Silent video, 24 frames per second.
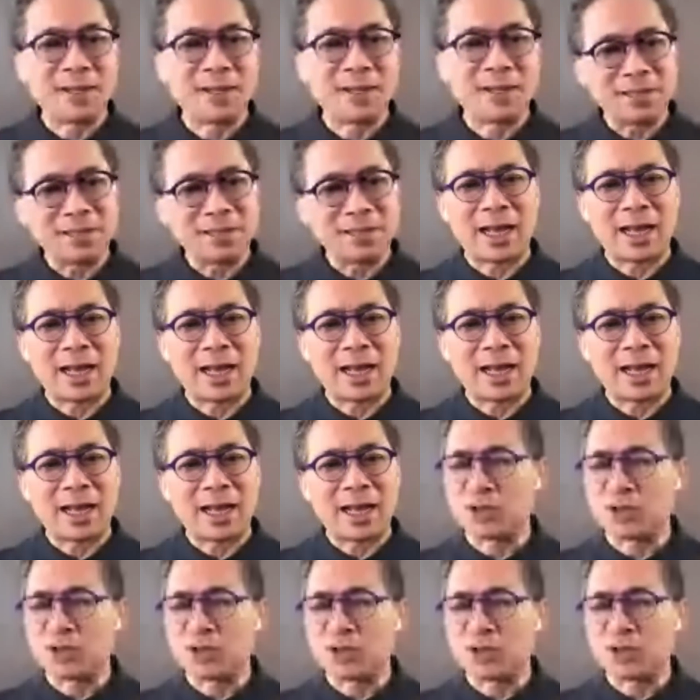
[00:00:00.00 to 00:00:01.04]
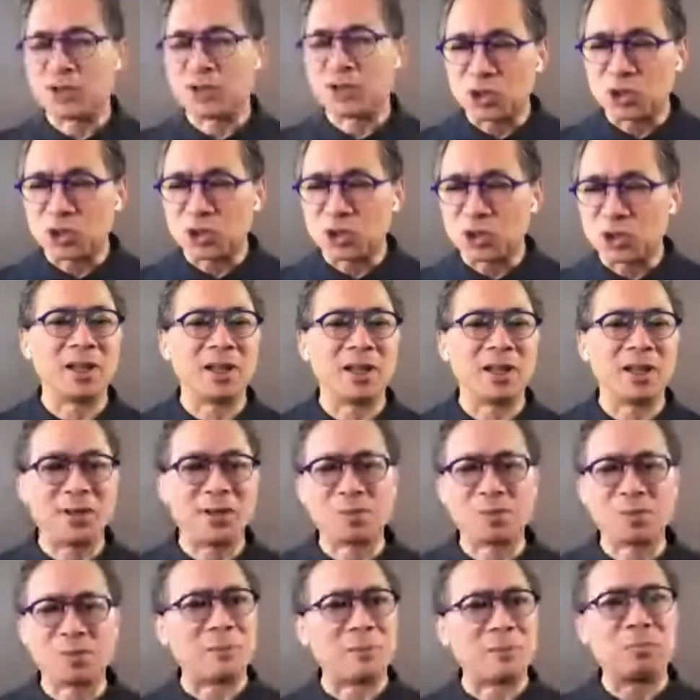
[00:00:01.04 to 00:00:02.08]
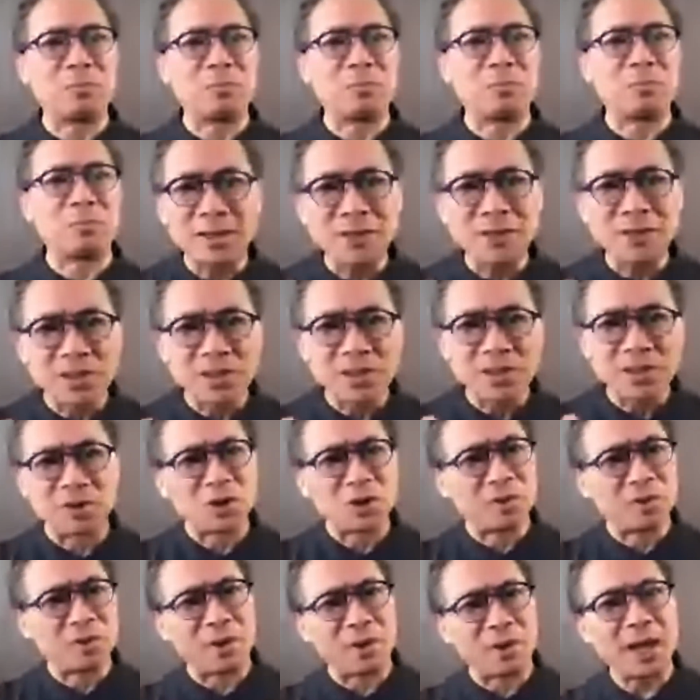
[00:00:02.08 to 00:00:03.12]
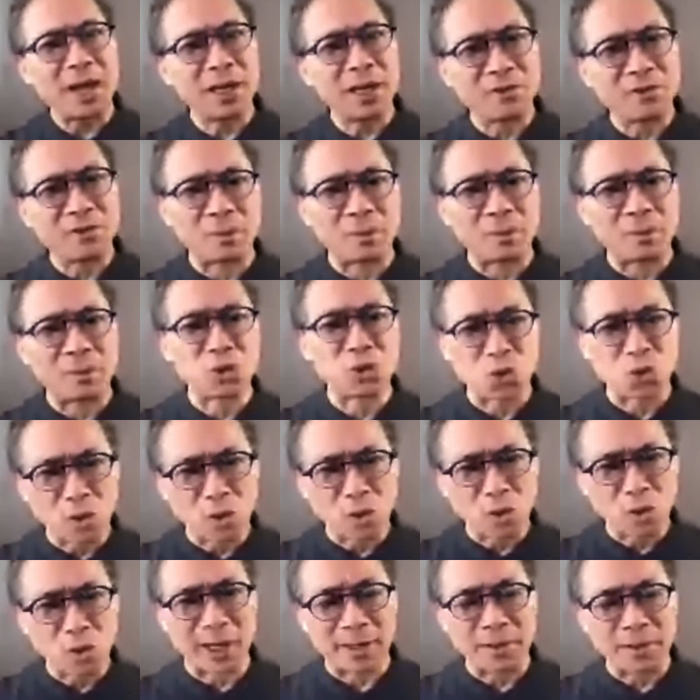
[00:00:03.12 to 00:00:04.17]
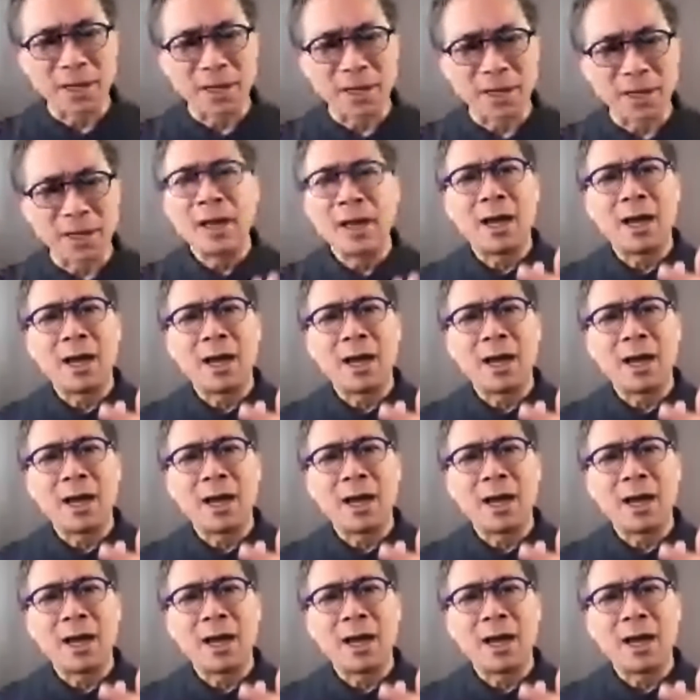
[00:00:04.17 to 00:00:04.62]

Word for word: It doesn't actually destroy the polyphenols, but it blocks it from your body from absorbing it.